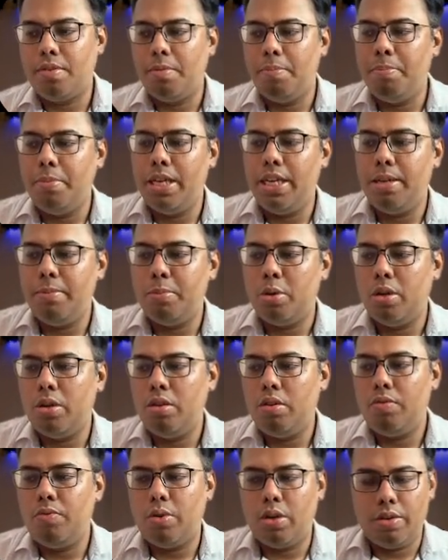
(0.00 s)
billing
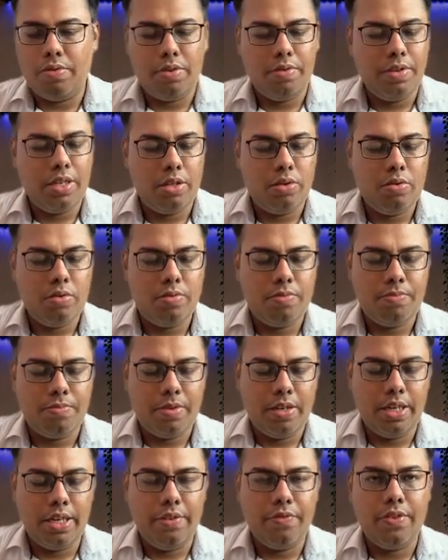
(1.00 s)
module, what we will do,
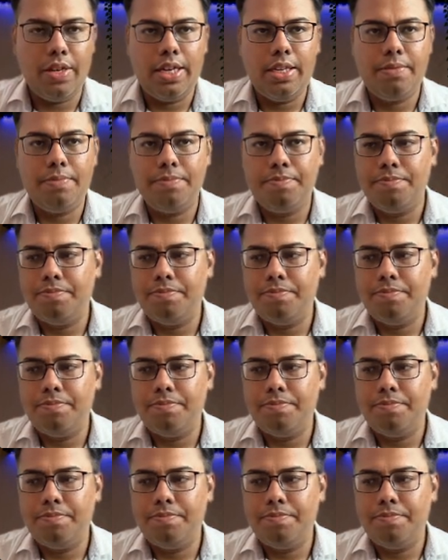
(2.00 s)
define